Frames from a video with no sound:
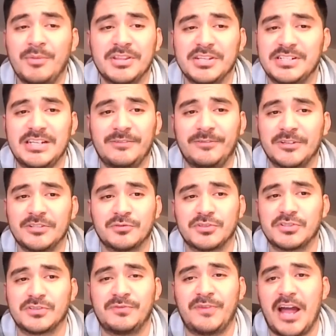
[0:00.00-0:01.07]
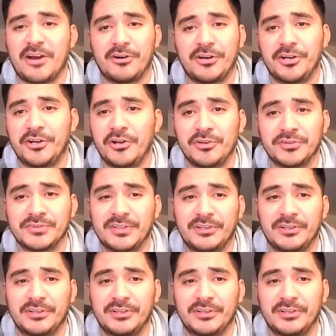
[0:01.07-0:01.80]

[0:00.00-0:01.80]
I mean, the defense was just firing on all